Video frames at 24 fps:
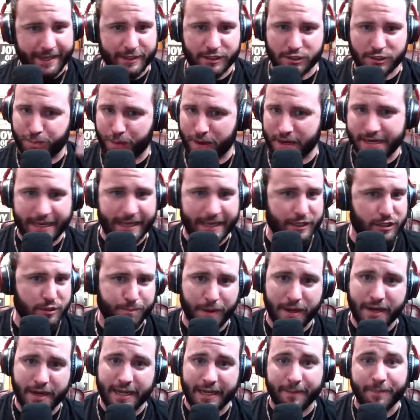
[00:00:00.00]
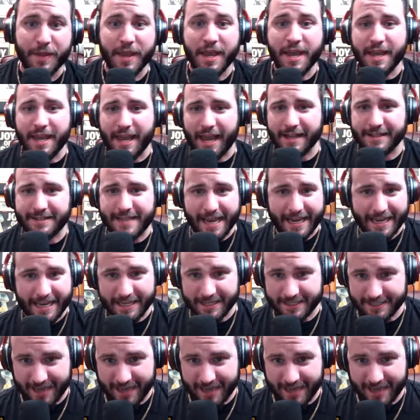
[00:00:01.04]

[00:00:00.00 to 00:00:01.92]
and spinning and spinning and taking